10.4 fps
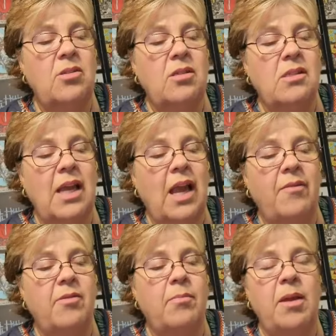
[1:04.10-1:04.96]
just
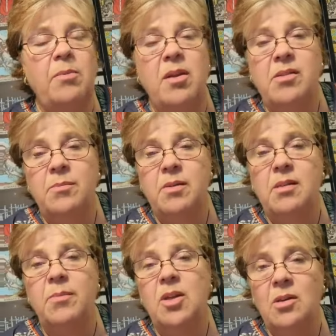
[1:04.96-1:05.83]
have to, maybe have some
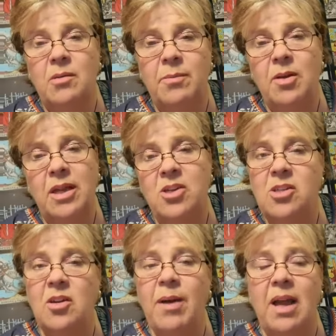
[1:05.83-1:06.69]

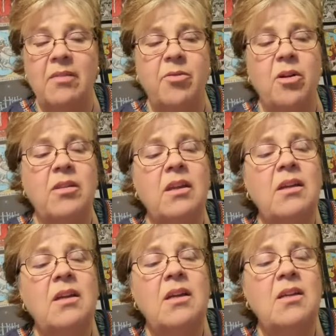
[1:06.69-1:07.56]
communication to go back and forth,
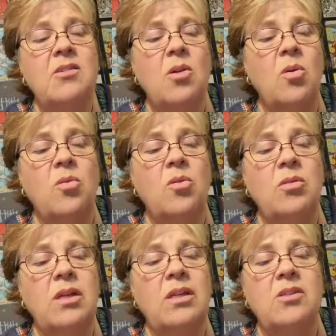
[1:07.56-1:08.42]
so you
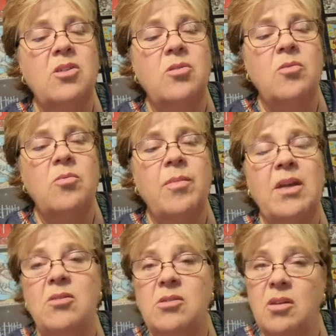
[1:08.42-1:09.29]
need to
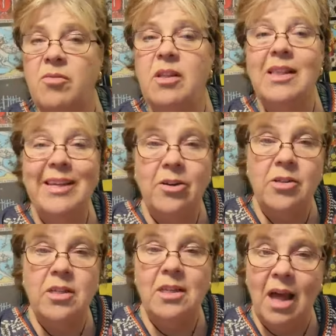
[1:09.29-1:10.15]
make yourself clear
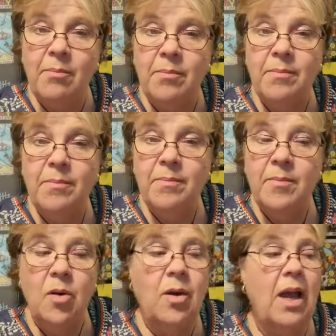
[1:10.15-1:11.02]
to them,
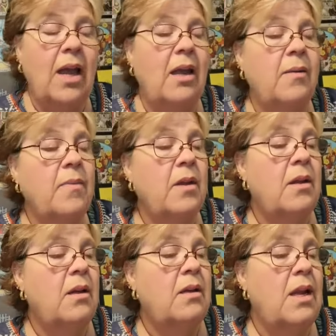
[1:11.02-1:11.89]
okay?
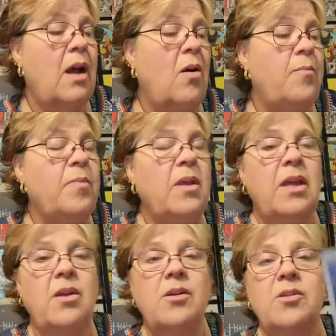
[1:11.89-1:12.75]
Now,
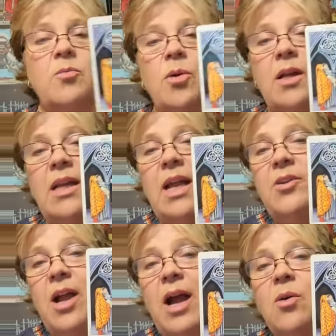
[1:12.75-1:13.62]
here's you working on
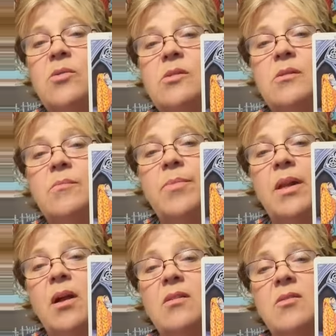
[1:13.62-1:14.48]
your house, but it
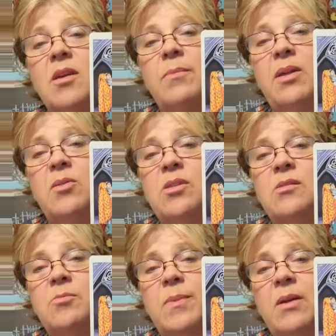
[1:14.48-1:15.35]
also can be you
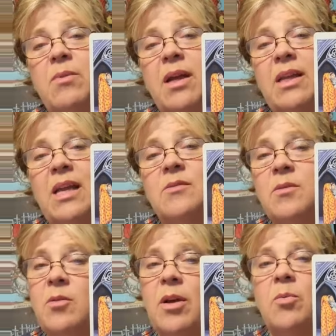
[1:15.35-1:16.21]
just being recognized for
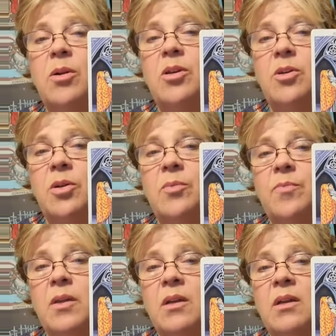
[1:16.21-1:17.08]
the great work you do.
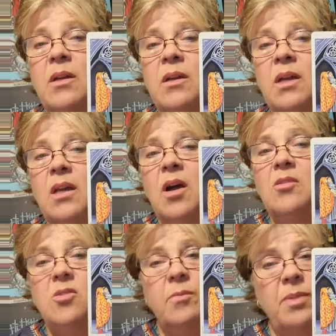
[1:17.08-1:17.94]
It
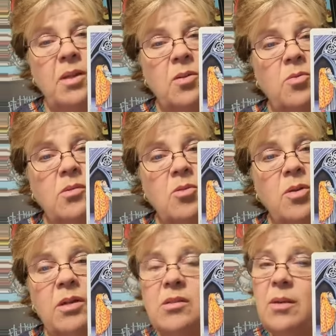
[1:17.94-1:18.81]
also can be you
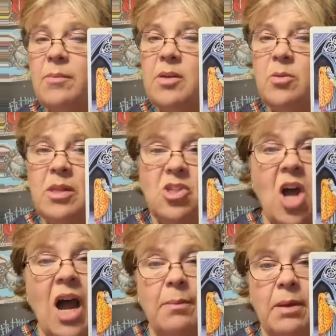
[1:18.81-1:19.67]
doing something to do with a
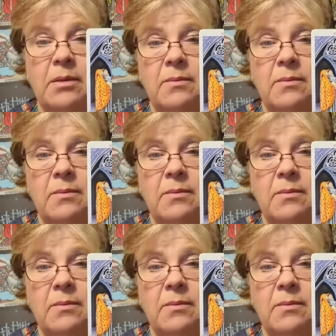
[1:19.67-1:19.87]
job,